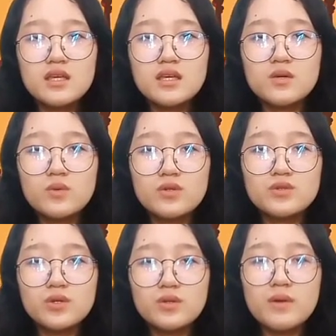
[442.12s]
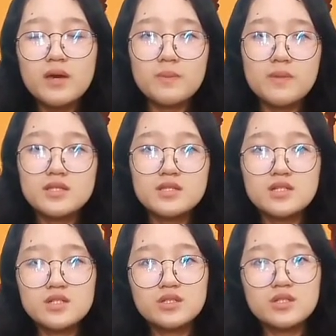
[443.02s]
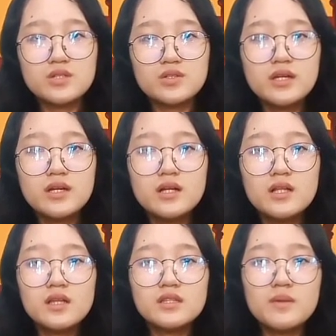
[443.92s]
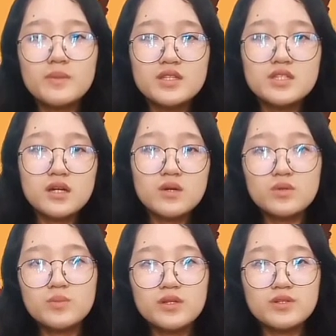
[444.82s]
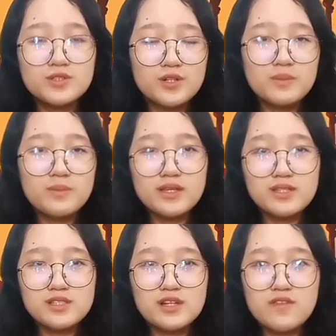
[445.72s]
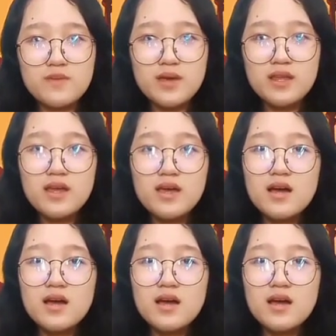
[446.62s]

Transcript: He would rule by presidential decree. The media would be controlled by his government.